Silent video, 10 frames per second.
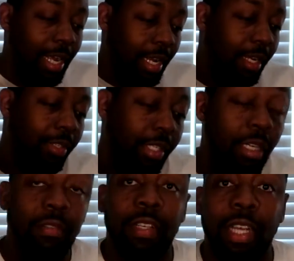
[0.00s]
like a little
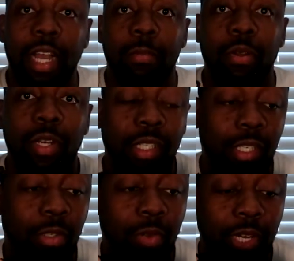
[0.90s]
silver cap on the
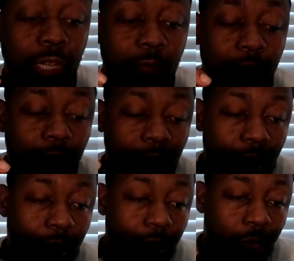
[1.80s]
tinsel leaf with the
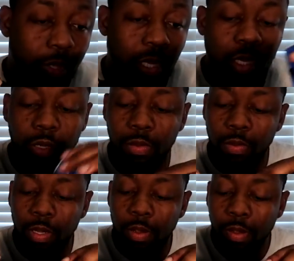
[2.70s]

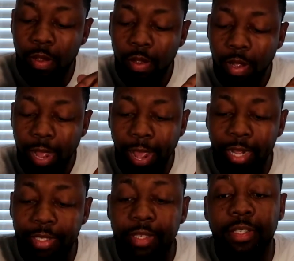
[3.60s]
little
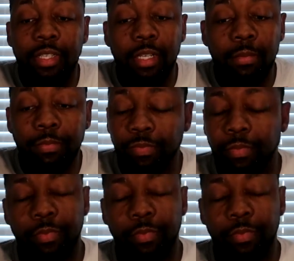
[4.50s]
accents in them,